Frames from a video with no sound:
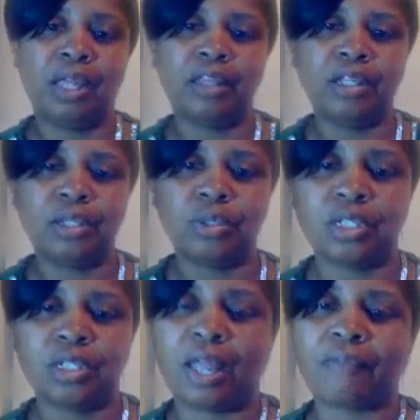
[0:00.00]
and the
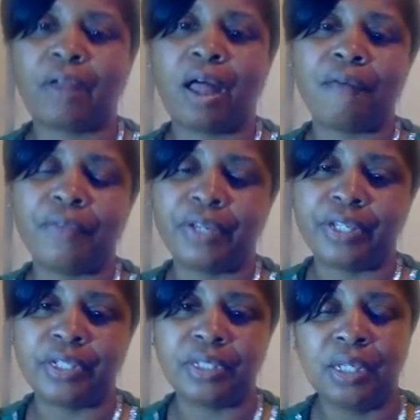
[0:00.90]
students to have
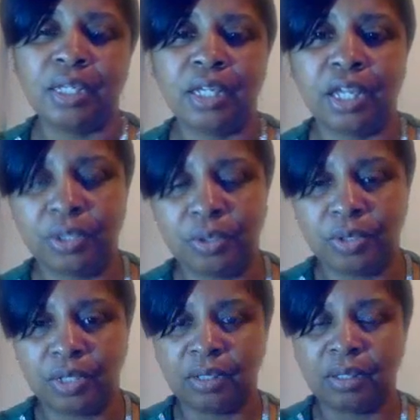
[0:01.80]
confidence in
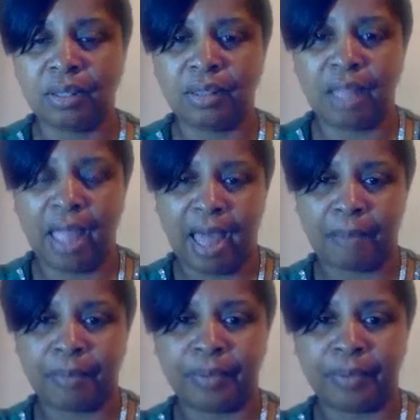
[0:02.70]
using the app.